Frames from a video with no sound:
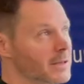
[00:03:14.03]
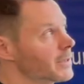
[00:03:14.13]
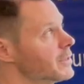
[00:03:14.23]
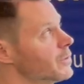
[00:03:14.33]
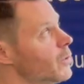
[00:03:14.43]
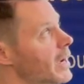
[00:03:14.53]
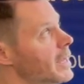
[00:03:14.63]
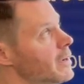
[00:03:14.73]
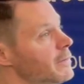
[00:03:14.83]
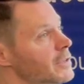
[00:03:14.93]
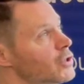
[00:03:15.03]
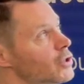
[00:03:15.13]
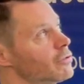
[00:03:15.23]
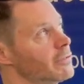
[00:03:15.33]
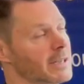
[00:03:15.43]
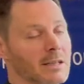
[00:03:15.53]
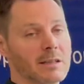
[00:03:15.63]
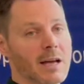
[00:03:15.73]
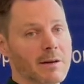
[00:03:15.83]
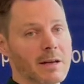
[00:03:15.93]
So it's a way of ensuring
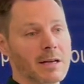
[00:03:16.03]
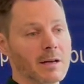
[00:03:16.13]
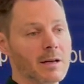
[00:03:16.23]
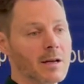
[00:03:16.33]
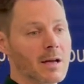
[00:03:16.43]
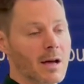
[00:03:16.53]
that in a